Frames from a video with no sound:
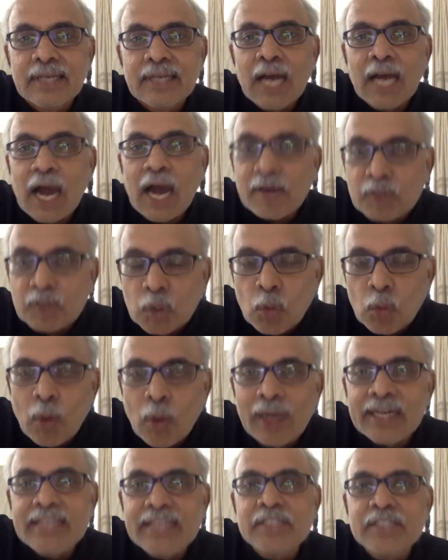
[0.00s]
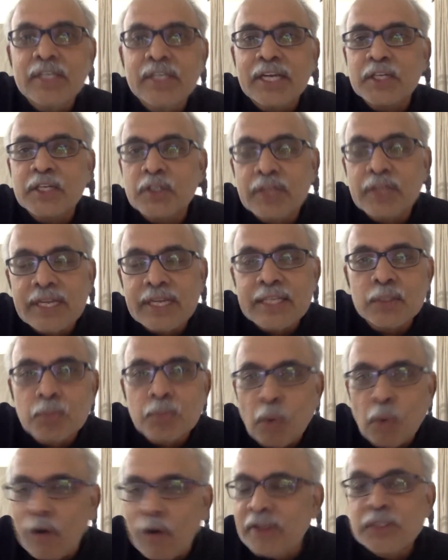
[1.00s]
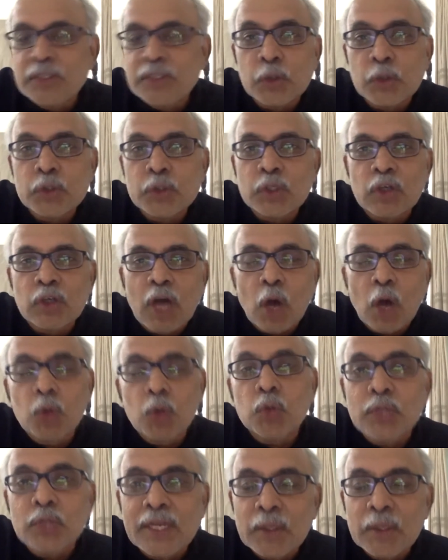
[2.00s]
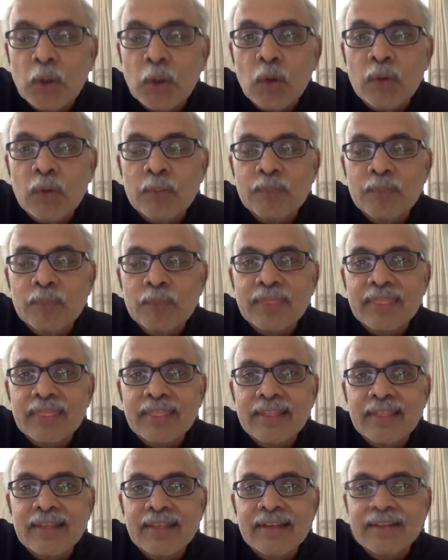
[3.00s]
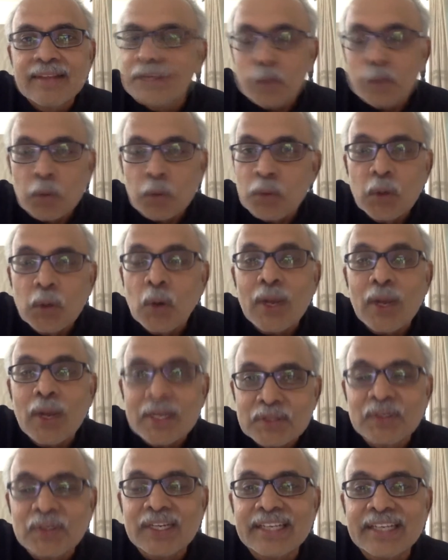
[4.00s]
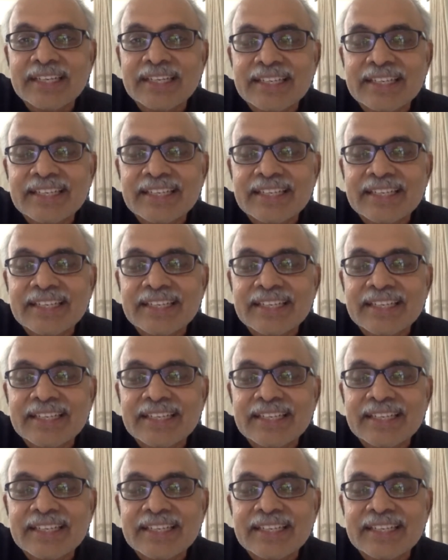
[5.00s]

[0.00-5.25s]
After one injection is 0.00. How do they know? They don't know actually.